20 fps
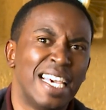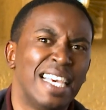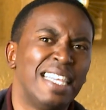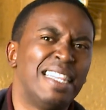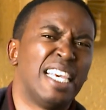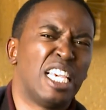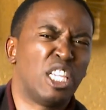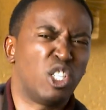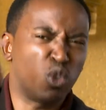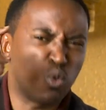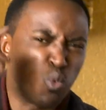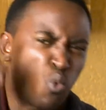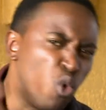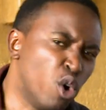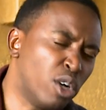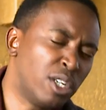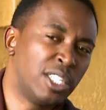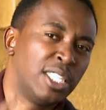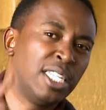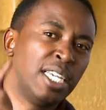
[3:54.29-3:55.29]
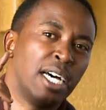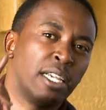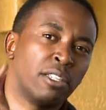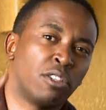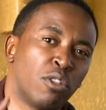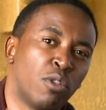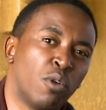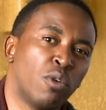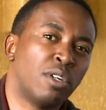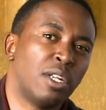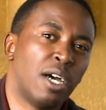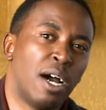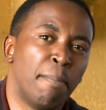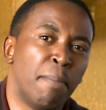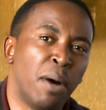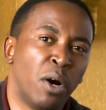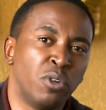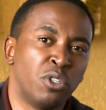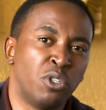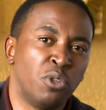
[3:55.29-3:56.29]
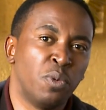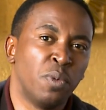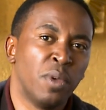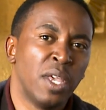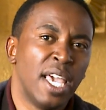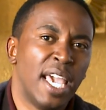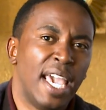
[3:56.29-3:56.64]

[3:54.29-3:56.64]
there's what she has thought about you